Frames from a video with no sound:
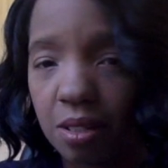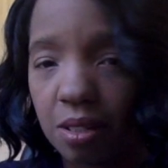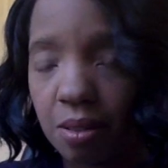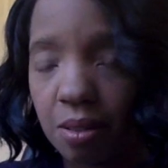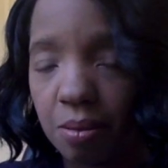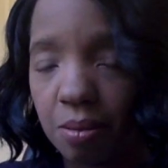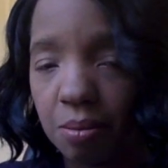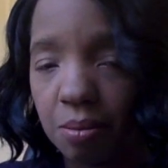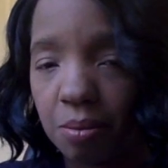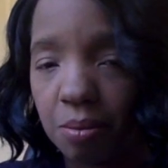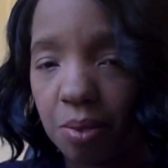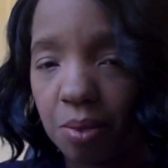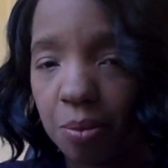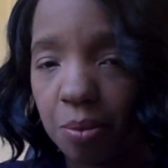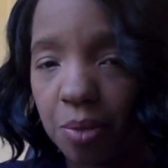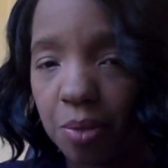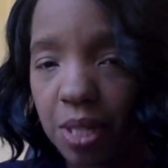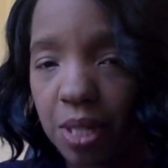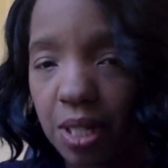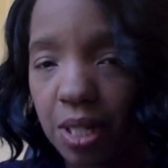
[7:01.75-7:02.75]
So
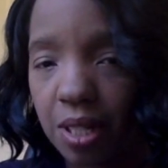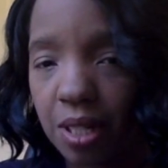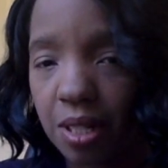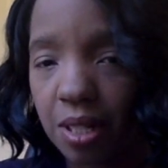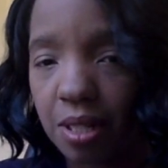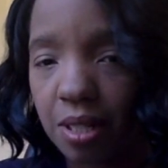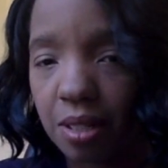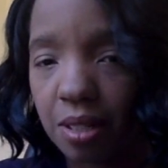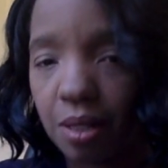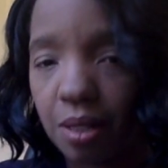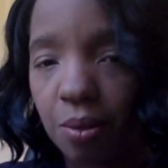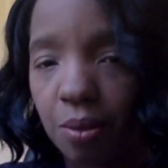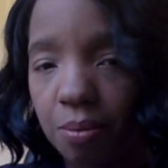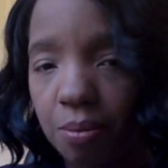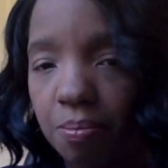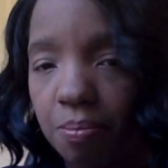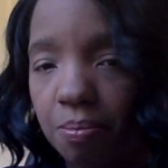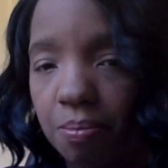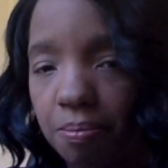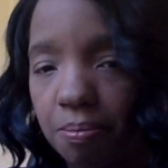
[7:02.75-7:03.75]
1% is
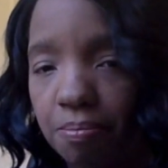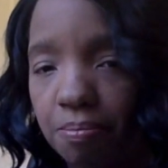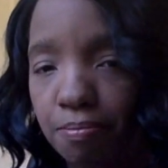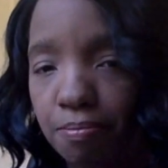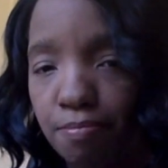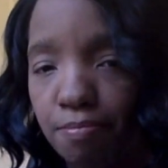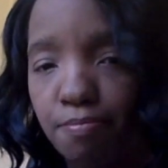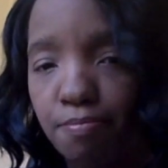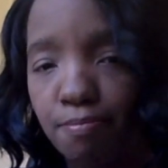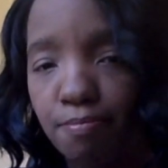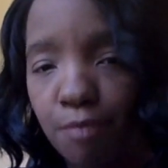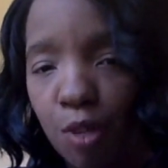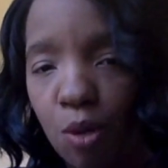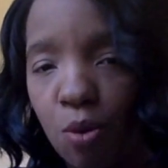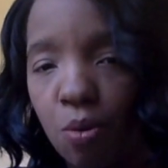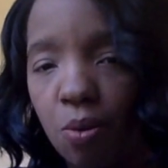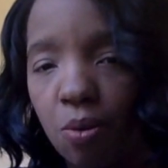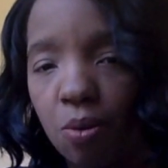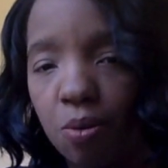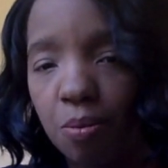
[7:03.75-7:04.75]

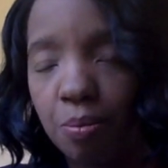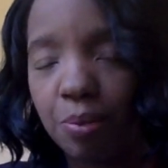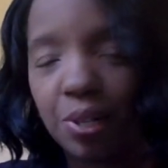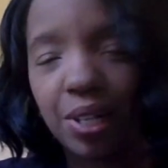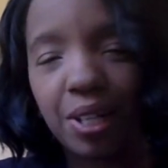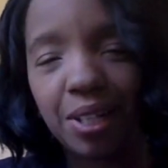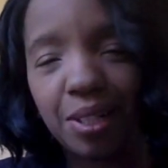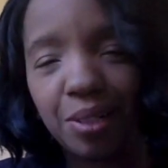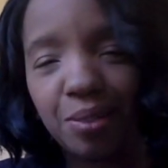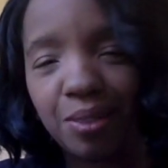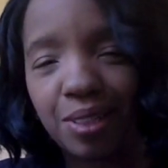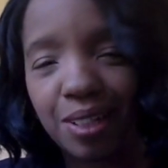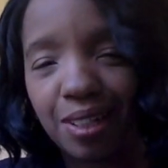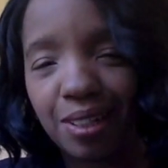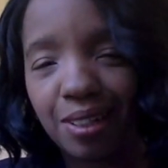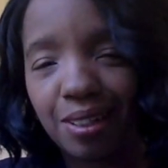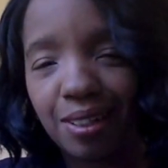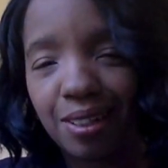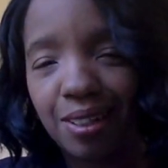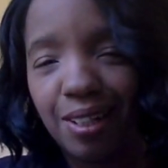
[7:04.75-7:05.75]
cool. But I don't
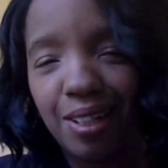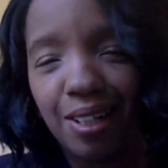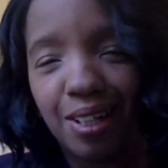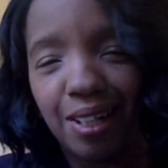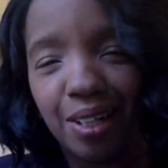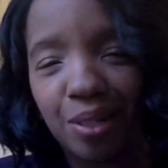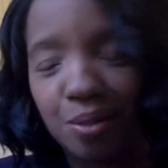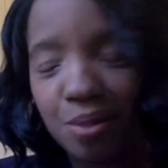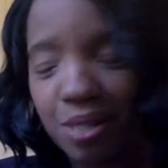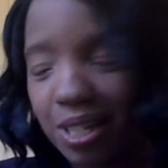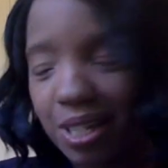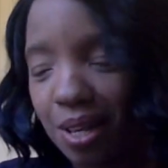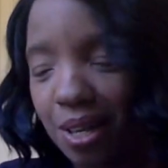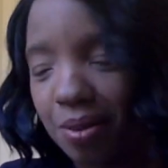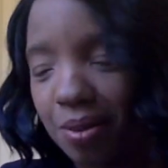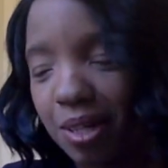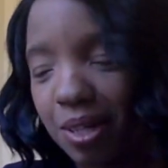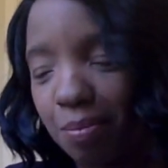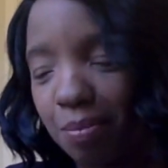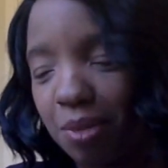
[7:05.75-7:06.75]
see
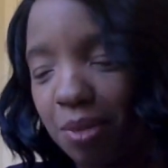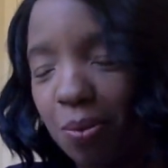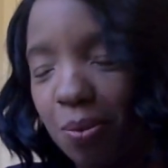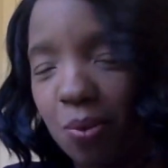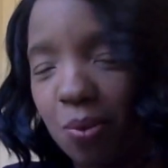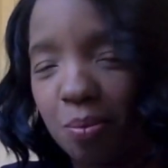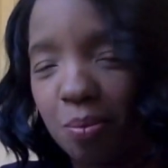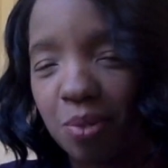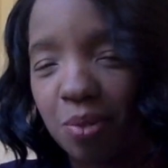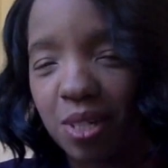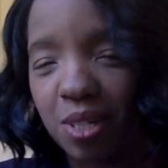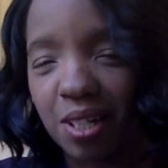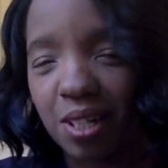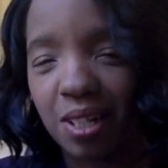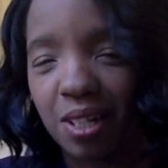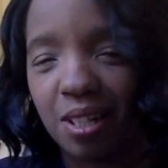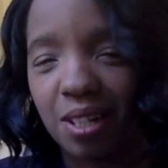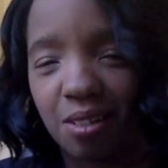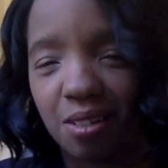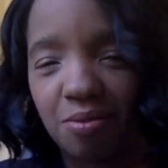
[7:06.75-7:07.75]
how it could be 1%
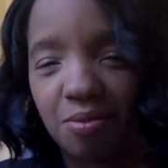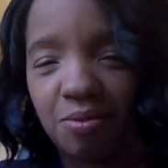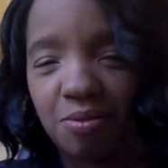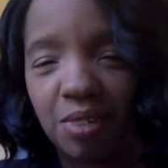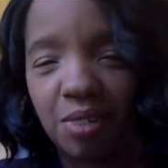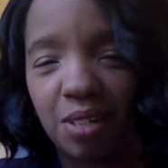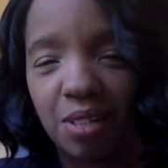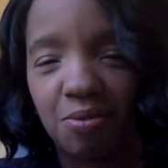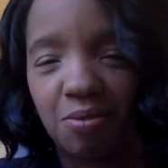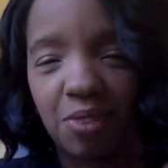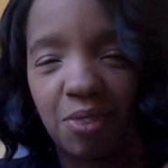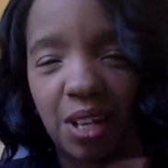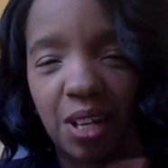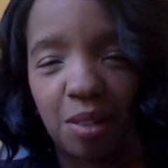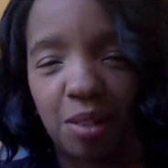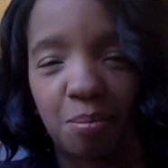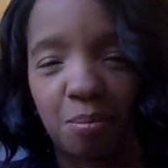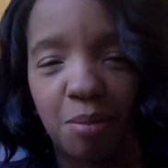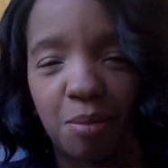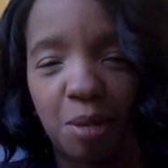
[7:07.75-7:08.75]
if, in
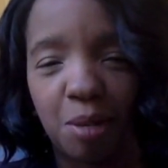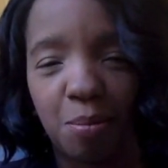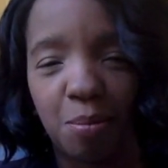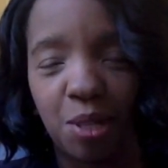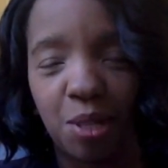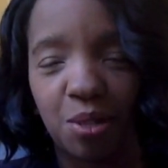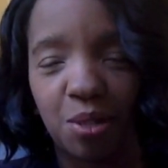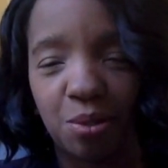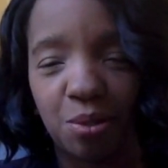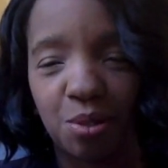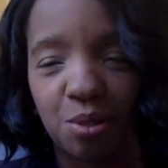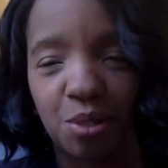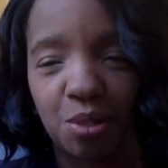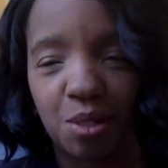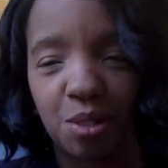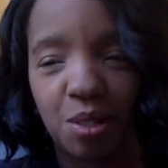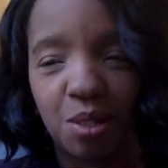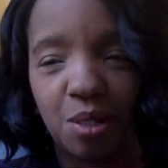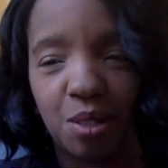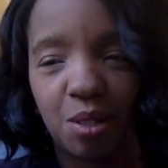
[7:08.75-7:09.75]
fact, my
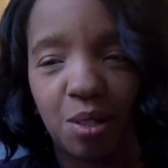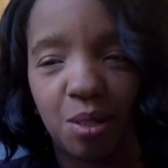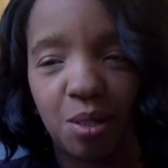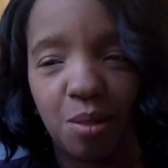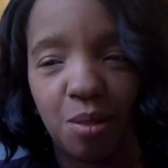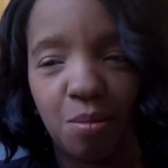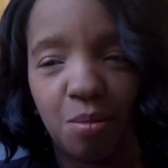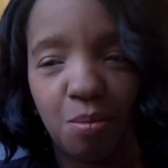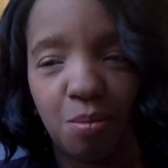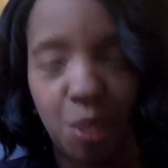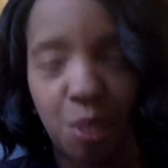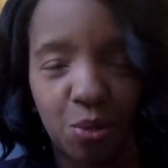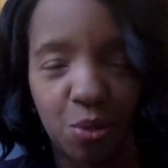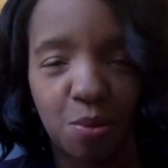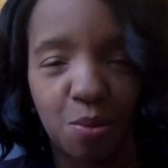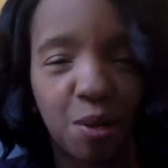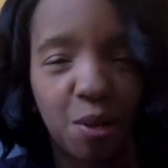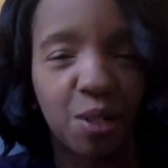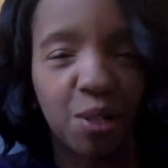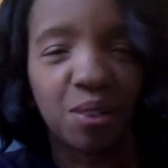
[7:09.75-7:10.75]
mother's
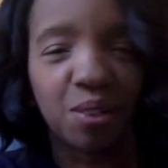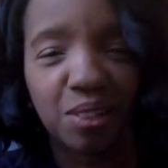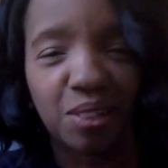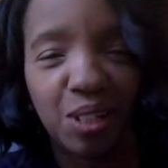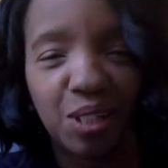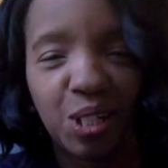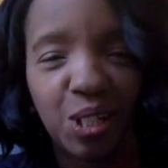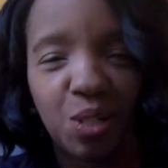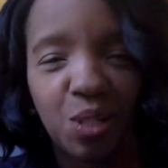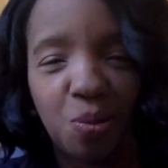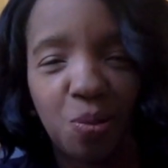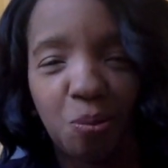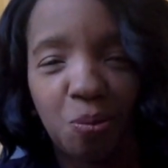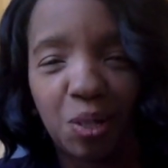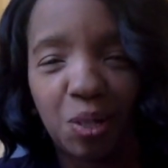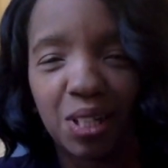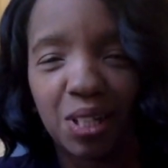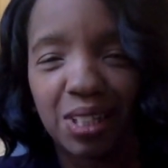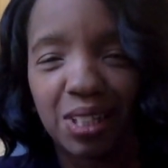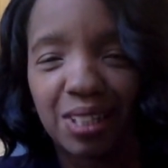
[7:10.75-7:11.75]
mother
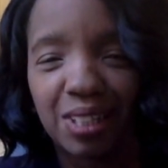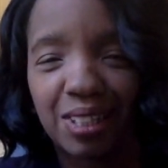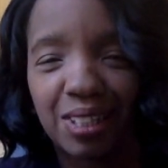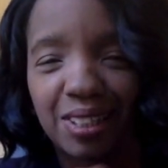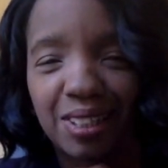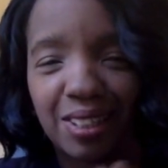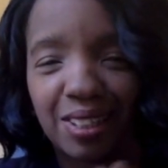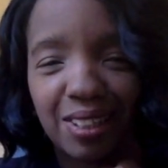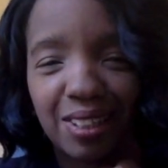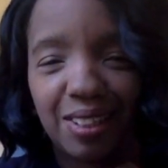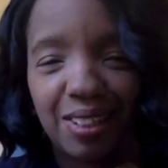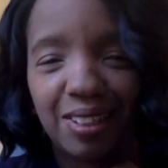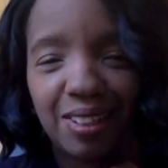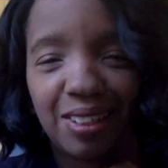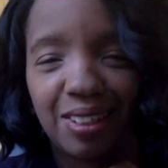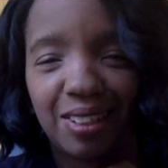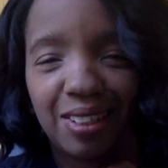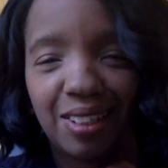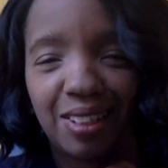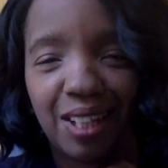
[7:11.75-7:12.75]
was
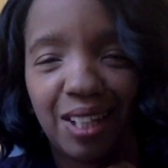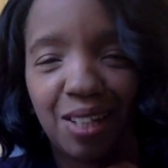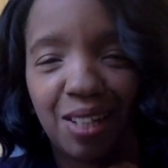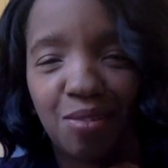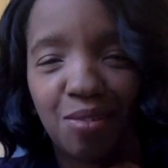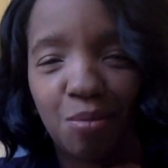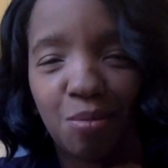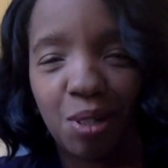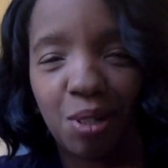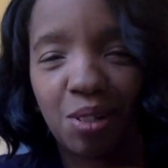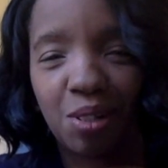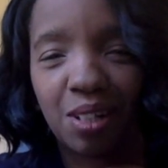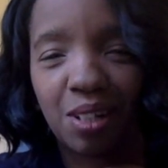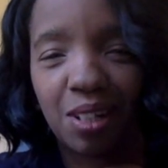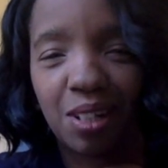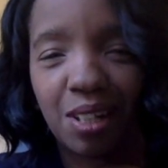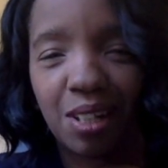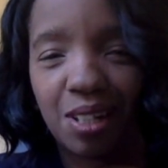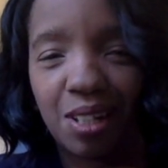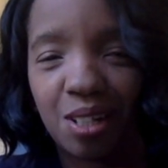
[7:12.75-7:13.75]
Native
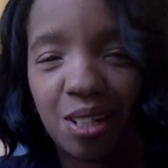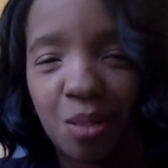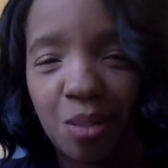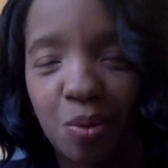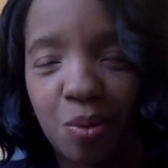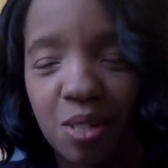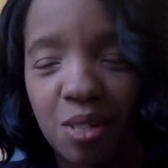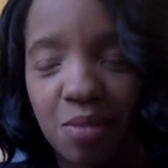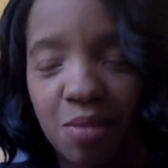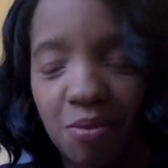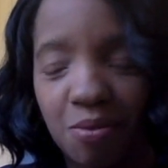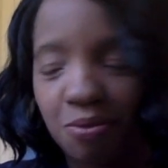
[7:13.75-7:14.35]
American, unless she wasn't